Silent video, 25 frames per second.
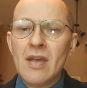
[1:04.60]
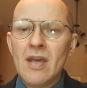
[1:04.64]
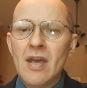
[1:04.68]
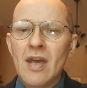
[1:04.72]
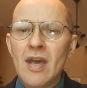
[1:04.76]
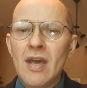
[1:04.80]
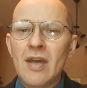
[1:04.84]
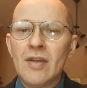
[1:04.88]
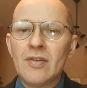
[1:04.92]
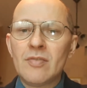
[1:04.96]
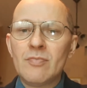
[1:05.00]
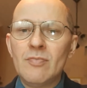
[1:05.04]

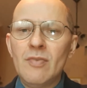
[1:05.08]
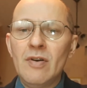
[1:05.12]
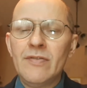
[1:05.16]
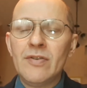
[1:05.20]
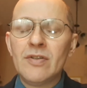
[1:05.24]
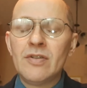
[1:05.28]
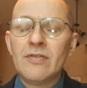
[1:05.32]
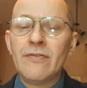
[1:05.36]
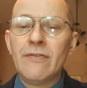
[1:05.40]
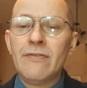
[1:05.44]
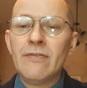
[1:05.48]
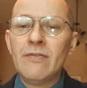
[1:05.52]
and move
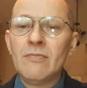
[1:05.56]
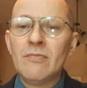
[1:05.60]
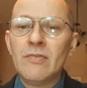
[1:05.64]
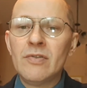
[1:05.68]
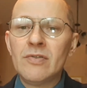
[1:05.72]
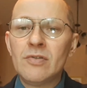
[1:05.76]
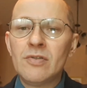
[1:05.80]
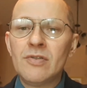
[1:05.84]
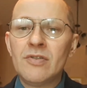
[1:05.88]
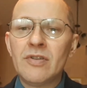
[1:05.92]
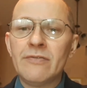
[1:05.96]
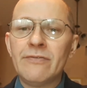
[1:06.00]
it
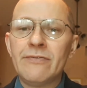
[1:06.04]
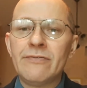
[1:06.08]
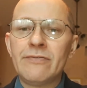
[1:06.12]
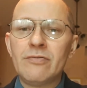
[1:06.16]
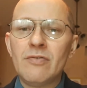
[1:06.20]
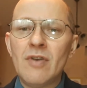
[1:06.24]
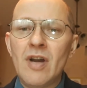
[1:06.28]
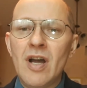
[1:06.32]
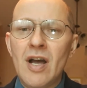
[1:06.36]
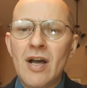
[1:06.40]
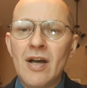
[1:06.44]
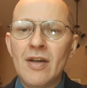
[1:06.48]
to the
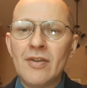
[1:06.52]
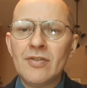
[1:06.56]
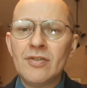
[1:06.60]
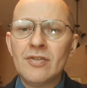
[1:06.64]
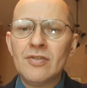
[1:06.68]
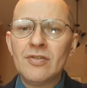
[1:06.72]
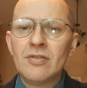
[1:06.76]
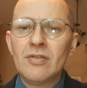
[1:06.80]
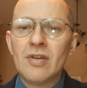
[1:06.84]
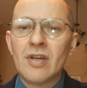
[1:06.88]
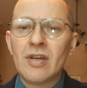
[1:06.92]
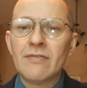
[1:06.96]

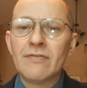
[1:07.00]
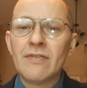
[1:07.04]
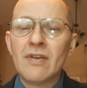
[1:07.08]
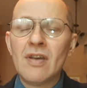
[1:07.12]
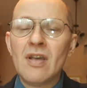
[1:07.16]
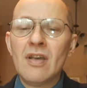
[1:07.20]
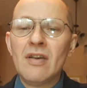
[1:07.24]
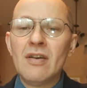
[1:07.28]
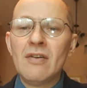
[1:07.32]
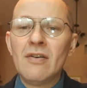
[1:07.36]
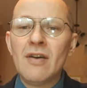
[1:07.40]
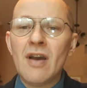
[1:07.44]
front, you have
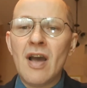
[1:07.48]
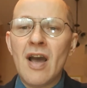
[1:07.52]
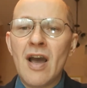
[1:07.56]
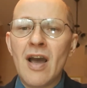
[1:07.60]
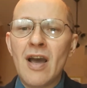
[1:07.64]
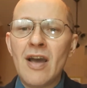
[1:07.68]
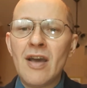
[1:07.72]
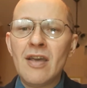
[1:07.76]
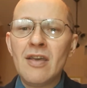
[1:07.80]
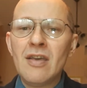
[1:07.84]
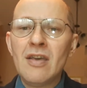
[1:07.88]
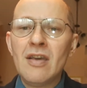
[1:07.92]

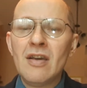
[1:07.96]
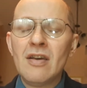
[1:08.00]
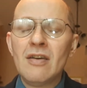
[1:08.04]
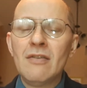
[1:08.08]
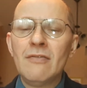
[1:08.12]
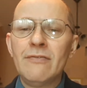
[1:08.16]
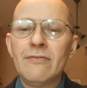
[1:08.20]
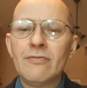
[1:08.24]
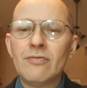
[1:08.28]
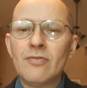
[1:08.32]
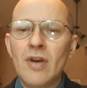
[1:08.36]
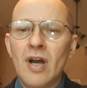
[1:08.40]
high
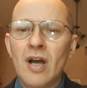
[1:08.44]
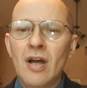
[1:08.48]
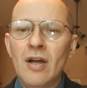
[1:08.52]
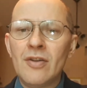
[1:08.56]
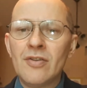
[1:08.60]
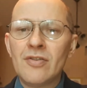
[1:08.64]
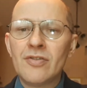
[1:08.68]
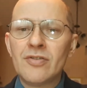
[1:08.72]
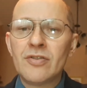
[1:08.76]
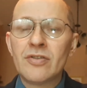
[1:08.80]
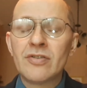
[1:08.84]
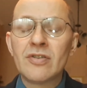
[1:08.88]

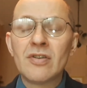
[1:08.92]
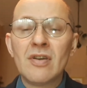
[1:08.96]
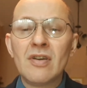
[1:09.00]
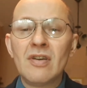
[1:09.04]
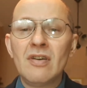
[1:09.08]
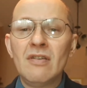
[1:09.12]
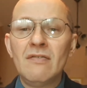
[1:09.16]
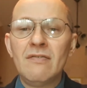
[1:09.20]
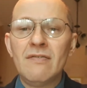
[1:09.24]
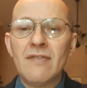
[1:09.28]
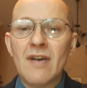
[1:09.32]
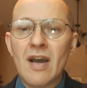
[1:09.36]
front
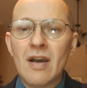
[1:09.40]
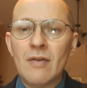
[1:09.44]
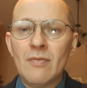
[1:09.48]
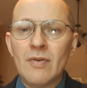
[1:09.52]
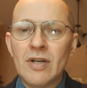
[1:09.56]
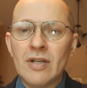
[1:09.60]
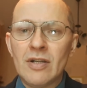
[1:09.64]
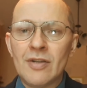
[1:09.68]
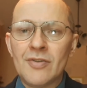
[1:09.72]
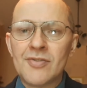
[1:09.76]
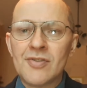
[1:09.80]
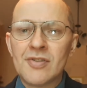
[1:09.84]

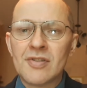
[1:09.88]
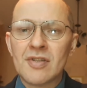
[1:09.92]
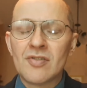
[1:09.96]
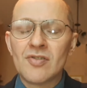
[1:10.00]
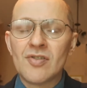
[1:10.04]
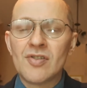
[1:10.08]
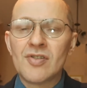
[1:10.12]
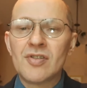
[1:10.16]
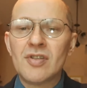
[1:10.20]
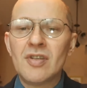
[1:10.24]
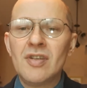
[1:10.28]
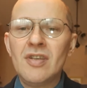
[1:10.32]
vowels such
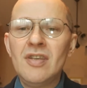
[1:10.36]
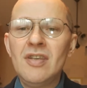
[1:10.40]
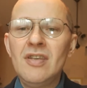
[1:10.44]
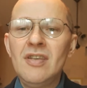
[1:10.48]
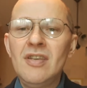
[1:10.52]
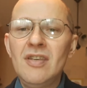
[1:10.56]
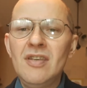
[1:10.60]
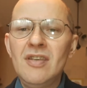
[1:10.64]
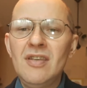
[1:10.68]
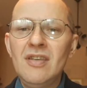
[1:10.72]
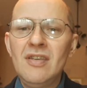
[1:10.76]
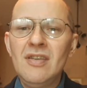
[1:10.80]
as
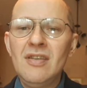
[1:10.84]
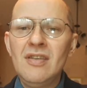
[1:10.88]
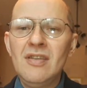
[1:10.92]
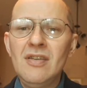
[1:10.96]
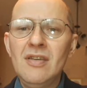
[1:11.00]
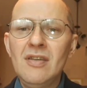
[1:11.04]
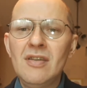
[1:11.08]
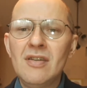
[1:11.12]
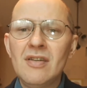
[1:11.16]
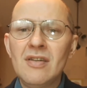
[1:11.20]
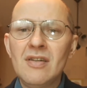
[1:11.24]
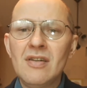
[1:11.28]

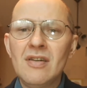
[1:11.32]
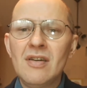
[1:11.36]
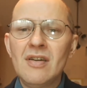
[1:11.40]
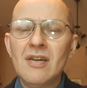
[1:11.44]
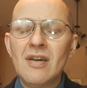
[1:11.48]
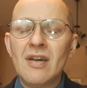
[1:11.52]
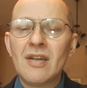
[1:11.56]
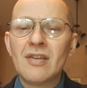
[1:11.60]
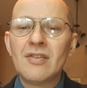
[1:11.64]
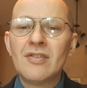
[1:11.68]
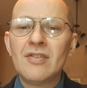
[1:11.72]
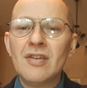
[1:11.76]
E
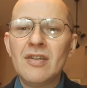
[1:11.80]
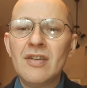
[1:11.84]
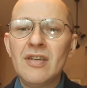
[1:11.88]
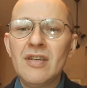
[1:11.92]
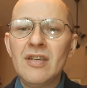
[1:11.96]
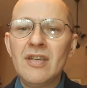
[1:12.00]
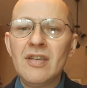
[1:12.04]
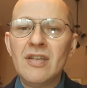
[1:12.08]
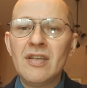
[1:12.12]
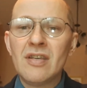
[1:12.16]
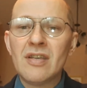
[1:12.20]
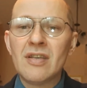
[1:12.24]
and
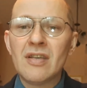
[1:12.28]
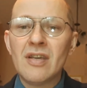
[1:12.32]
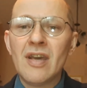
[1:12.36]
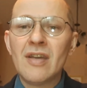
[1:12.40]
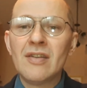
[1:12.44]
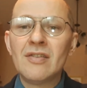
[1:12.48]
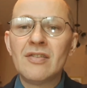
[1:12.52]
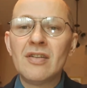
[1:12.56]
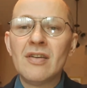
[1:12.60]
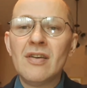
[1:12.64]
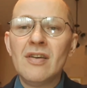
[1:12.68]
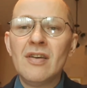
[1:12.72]
E.
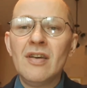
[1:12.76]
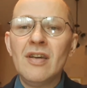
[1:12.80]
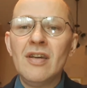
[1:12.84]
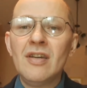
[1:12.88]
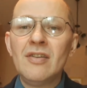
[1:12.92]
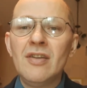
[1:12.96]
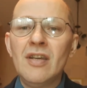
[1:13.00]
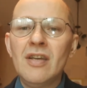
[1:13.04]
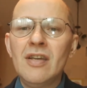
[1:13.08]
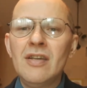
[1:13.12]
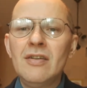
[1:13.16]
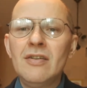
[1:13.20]
And
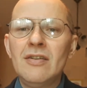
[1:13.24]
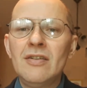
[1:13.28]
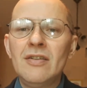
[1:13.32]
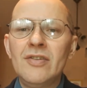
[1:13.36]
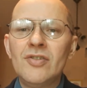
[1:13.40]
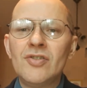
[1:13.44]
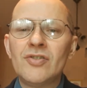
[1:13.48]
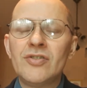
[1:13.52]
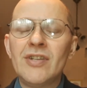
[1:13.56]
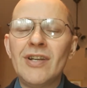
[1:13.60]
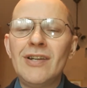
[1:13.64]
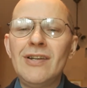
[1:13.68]
in
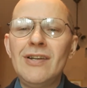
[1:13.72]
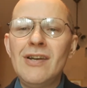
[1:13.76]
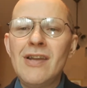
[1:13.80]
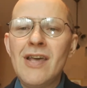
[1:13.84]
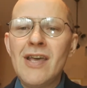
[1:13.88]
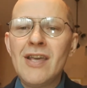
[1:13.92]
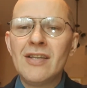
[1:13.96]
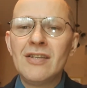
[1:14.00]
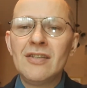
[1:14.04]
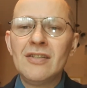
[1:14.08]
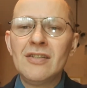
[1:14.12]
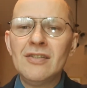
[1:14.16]
English, the
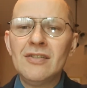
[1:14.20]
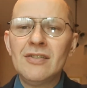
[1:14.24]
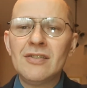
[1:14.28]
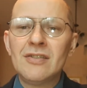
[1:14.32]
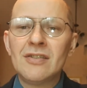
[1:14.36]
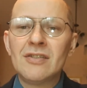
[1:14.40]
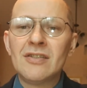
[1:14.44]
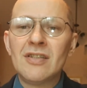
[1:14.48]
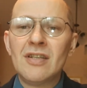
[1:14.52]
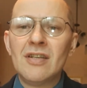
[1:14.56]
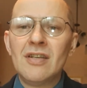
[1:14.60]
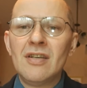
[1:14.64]

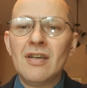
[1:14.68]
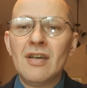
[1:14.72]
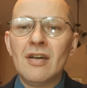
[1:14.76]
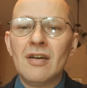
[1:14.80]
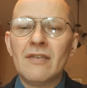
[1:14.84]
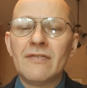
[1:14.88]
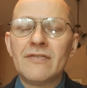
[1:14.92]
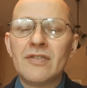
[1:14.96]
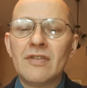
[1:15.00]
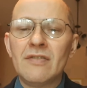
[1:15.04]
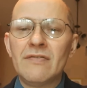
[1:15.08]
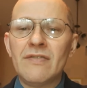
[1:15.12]
length
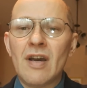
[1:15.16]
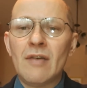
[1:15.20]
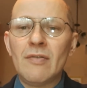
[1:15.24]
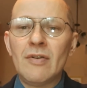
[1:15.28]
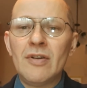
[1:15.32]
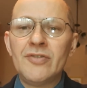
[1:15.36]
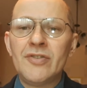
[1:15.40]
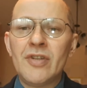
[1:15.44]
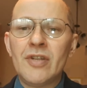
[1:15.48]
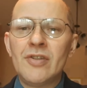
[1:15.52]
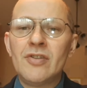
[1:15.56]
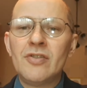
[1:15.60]
of the
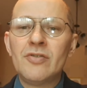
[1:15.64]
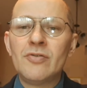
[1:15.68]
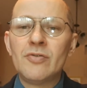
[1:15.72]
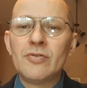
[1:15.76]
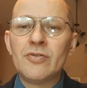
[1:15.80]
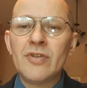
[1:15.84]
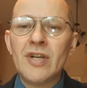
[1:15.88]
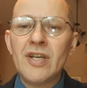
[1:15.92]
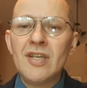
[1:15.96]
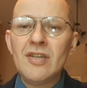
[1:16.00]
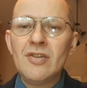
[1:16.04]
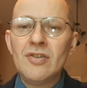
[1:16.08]
vowel, the
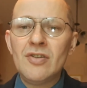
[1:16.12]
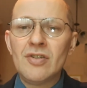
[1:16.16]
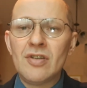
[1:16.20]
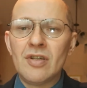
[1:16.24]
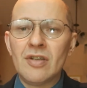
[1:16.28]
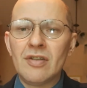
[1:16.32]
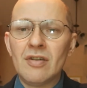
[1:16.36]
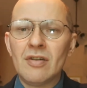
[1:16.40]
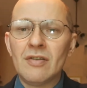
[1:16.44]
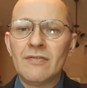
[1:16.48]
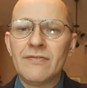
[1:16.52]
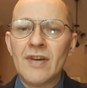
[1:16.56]

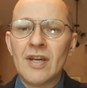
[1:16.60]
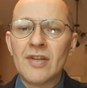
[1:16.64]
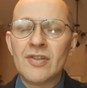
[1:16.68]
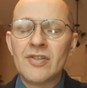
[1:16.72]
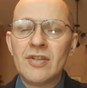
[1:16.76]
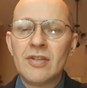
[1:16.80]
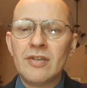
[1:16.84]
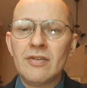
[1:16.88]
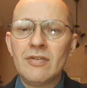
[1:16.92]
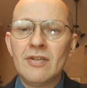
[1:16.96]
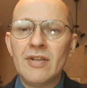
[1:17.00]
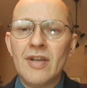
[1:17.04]
duration of
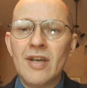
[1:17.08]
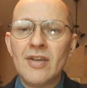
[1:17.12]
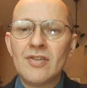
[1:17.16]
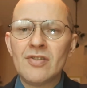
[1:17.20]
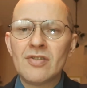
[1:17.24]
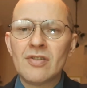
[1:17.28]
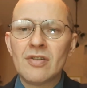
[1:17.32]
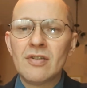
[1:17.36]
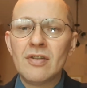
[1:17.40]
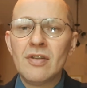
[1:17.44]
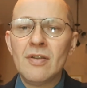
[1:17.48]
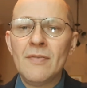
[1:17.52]

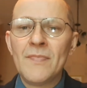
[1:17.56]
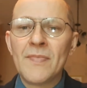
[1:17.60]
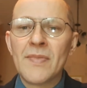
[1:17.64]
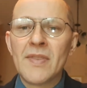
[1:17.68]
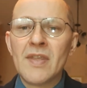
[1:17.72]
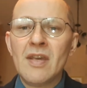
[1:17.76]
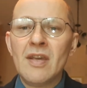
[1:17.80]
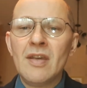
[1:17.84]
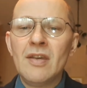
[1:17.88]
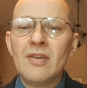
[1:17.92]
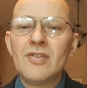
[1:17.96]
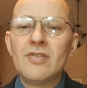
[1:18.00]
articulation,
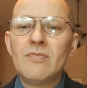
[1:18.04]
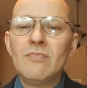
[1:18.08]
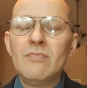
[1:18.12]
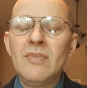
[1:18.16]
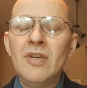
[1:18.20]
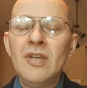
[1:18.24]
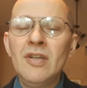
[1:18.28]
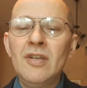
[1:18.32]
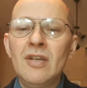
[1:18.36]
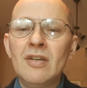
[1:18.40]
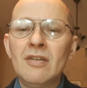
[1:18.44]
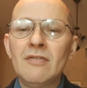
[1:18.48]
is
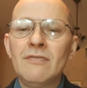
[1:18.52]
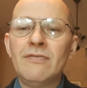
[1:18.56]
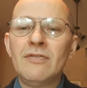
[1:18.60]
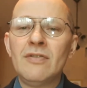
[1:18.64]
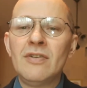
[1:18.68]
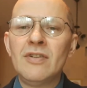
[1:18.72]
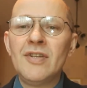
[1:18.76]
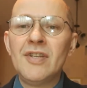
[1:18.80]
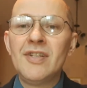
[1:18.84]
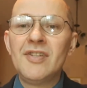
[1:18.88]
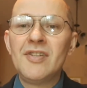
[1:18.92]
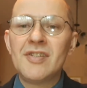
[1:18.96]

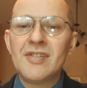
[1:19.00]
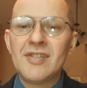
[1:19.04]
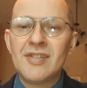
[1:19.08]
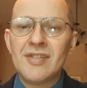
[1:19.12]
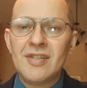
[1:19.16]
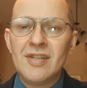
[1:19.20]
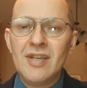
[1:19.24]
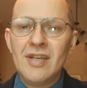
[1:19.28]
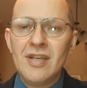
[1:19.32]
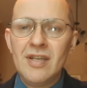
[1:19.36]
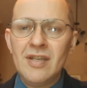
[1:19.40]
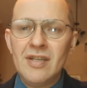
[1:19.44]
meaningfully
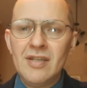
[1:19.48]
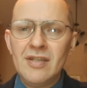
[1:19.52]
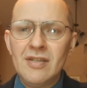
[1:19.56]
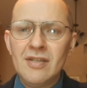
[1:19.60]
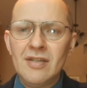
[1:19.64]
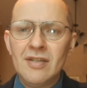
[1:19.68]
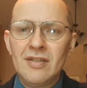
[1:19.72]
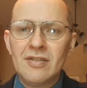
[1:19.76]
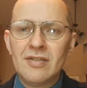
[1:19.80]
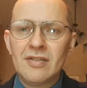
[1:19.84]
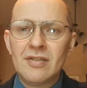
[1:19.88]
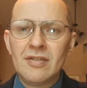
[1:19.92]

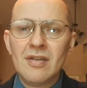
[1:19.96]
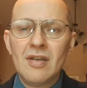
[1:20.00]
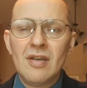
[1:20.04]
distinct,